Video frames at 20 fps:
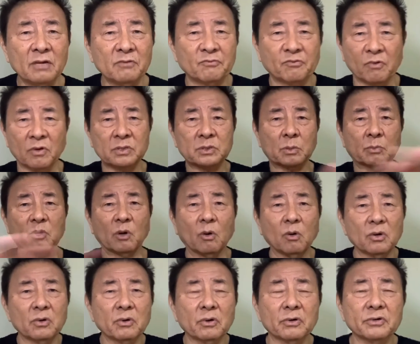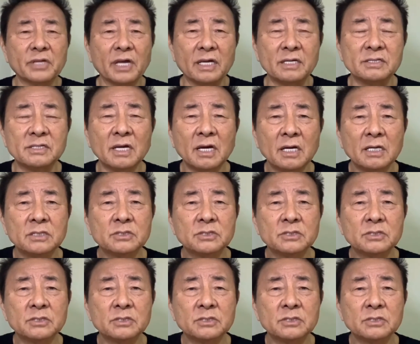in front of all audience.